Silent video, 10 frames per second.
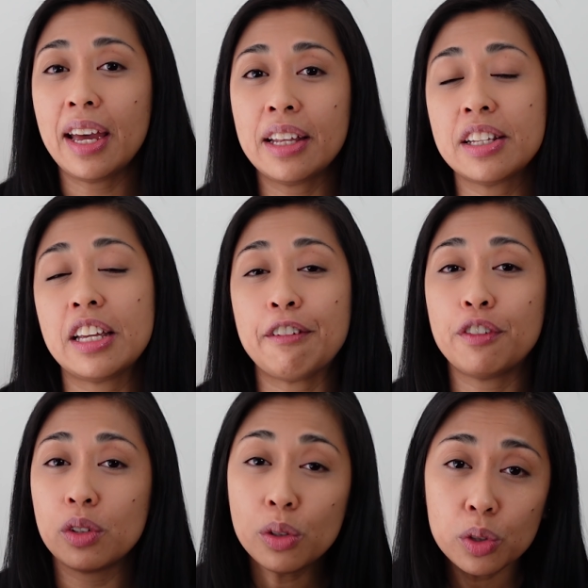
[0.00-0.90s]
And if
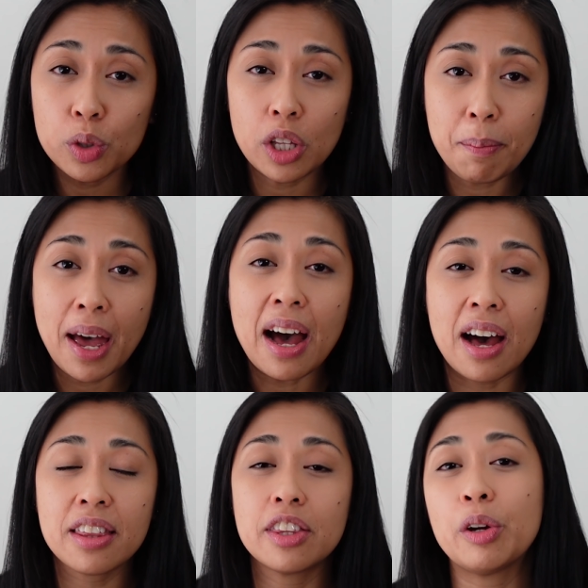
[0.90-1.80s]
you do the
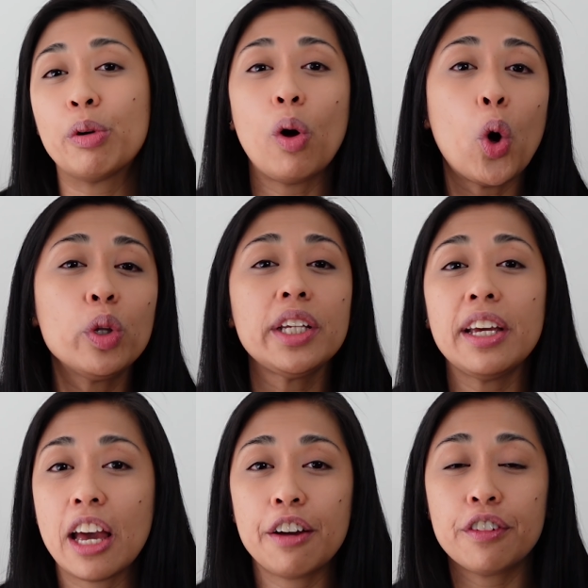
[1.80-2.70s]
math, there will
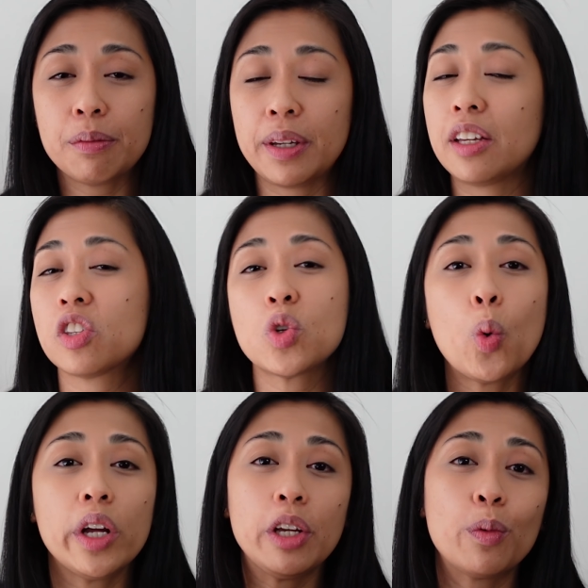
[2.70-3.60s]
only ever be
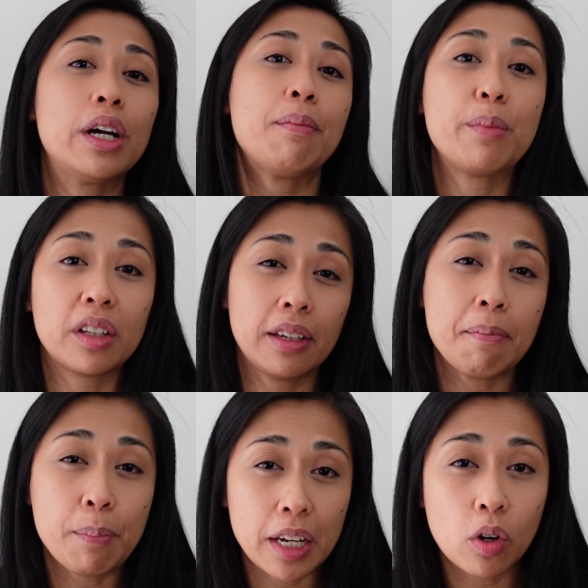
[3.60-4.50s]
21 million
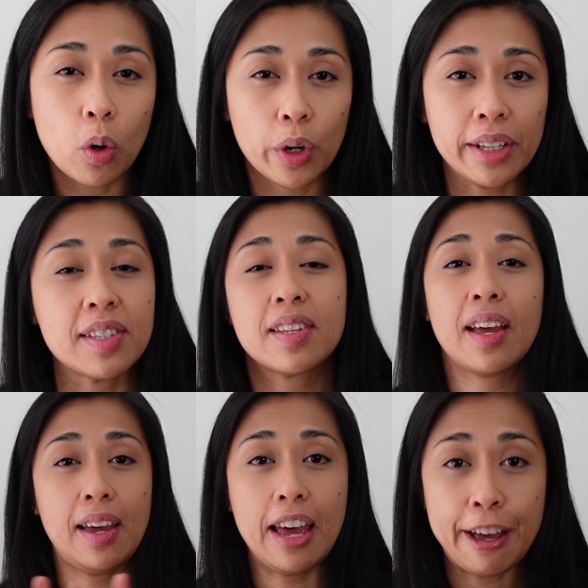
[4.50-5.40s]
bitcoins
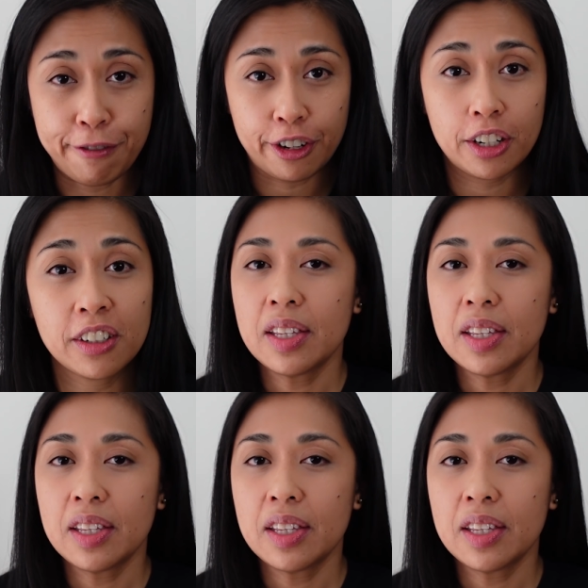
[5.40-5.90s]
ever.